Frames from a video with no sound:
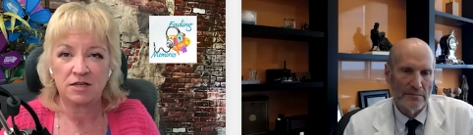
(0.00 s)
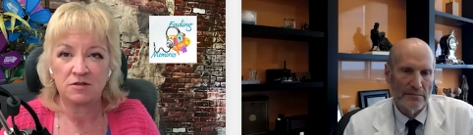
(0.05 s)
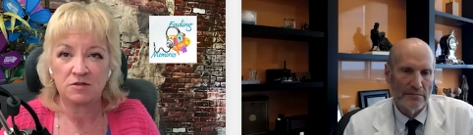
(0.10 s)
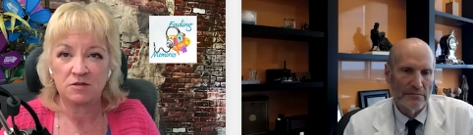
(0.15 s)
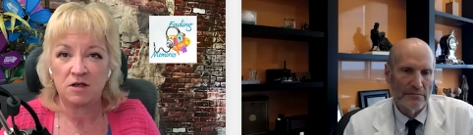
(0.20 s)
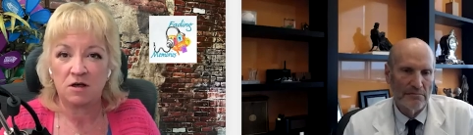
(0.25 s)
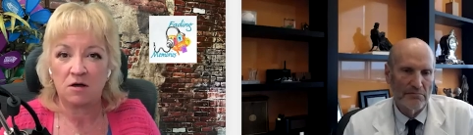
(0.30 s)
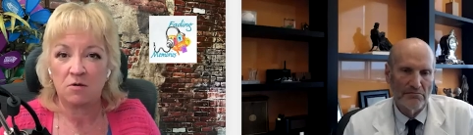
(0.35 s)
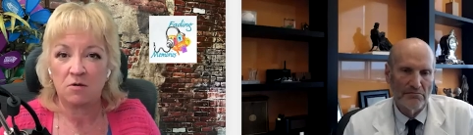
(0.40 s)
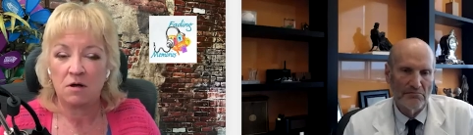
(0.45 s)

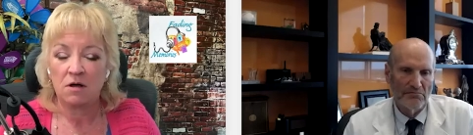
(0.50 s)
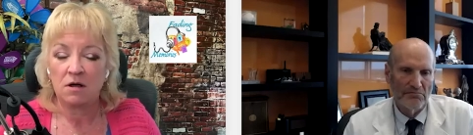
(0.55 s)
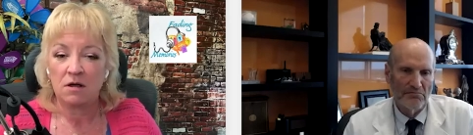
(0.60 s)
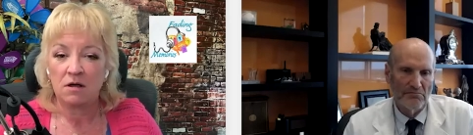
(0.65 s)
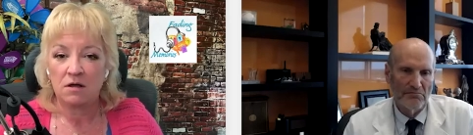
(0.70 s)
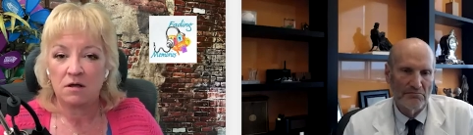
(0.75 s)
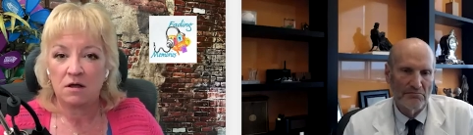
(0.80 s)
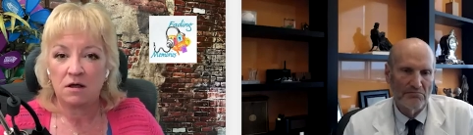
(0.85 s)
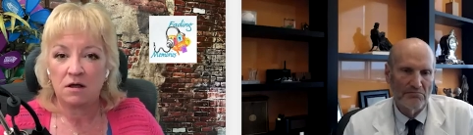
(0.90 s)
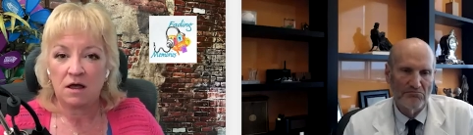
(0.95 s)
Speaker 1: So
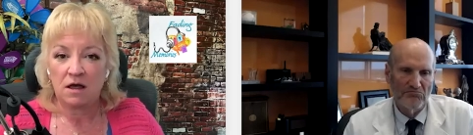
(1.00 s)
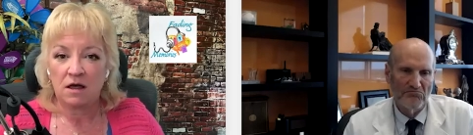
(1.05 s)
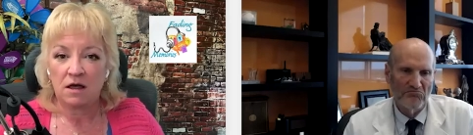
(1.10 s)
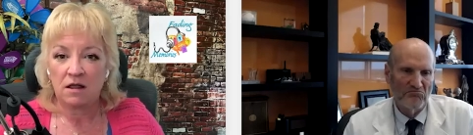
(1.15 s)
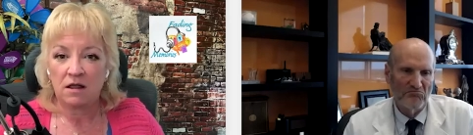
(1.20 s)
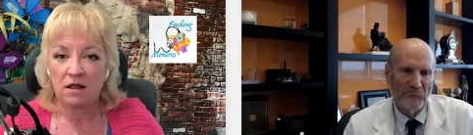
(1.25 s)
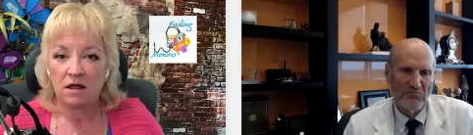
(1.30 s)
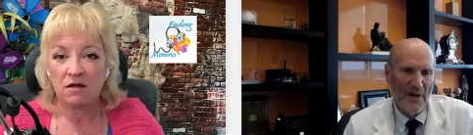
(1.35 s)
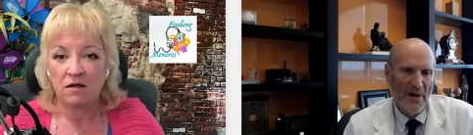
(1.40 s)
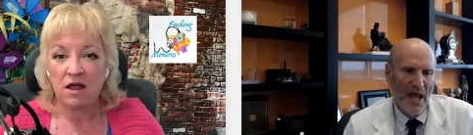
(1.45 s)

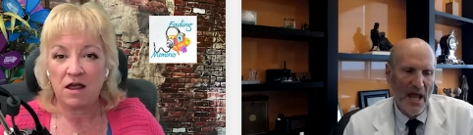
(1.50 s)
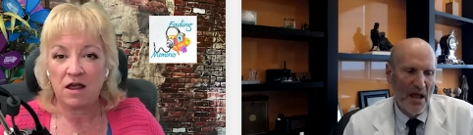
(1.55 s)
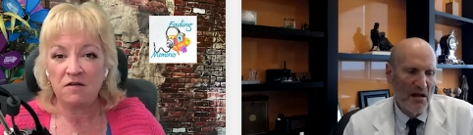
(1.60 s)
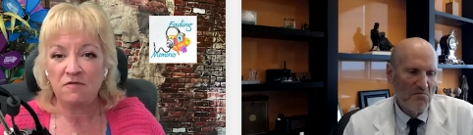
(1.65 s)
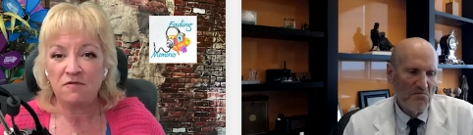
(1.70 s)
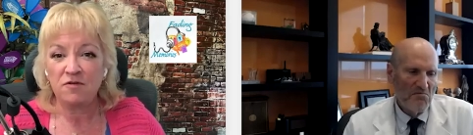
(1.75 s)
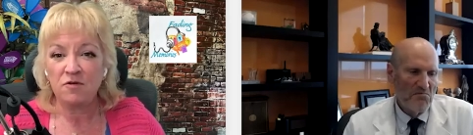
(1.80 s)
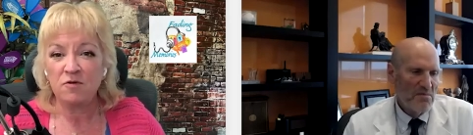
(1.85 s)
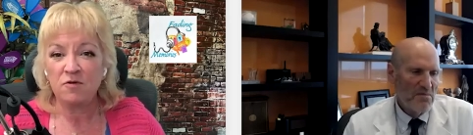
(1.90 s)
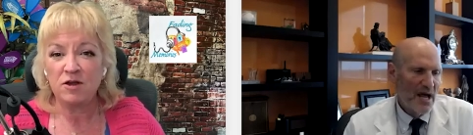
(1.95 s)
I had a
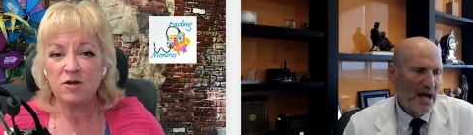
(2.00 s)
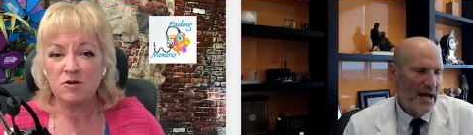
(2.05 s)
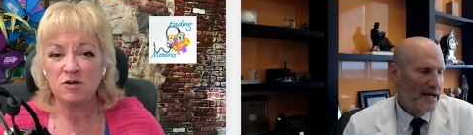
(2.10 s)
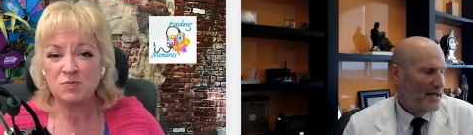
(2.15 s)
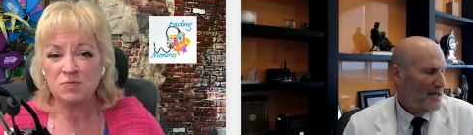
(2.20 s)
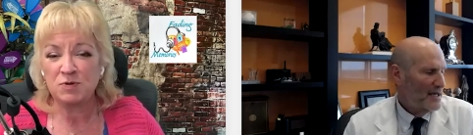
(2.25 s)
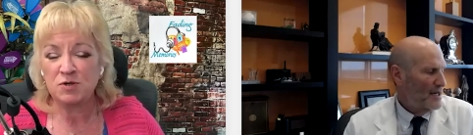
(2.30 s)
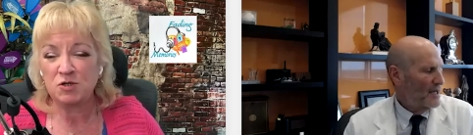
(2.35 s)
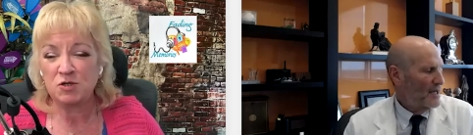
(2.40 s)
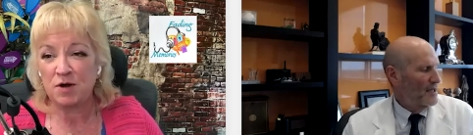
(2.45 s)
few not, years
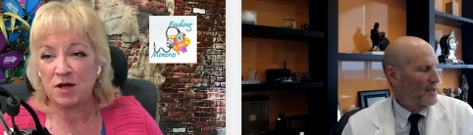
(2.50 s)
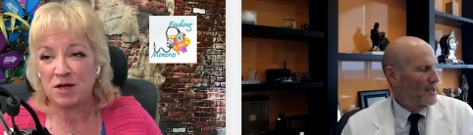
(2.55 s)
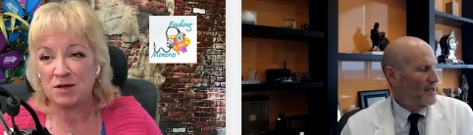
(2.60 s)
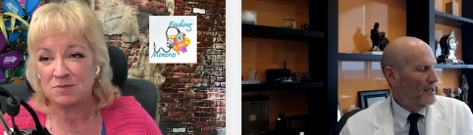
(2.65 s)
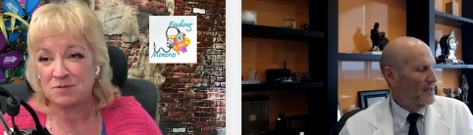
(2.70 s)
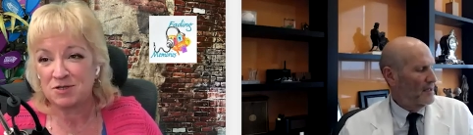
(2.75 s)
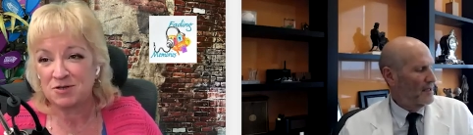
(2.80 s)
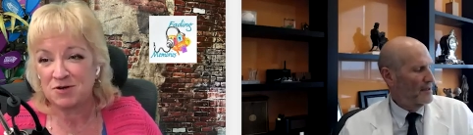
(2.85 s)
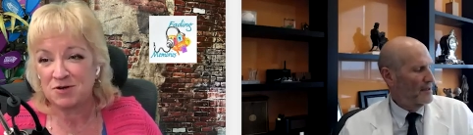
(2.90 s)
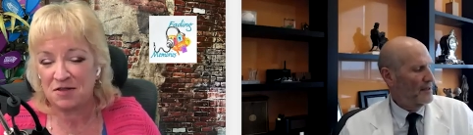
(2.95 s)
between
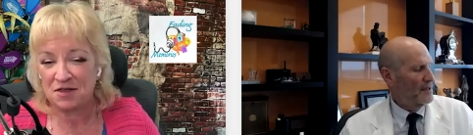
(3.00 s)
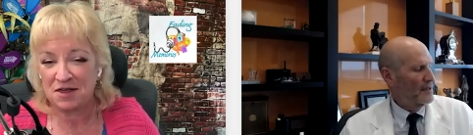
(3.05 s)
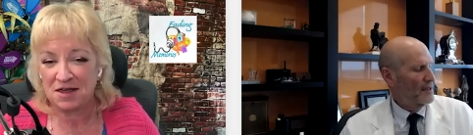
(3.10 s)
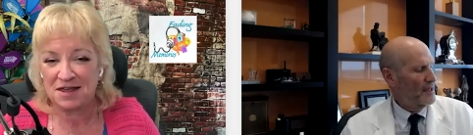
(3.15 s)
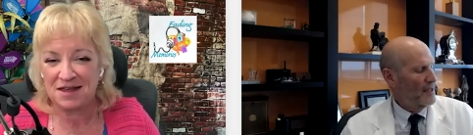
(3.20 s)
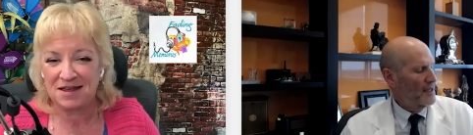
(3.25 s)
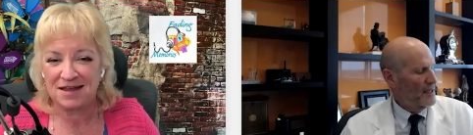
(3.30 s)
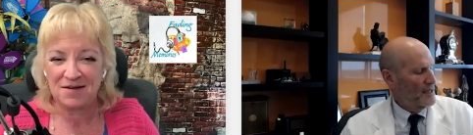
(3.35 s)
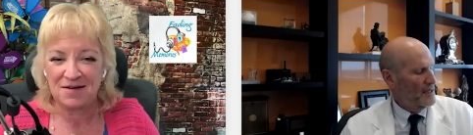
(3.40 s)
them, so I think.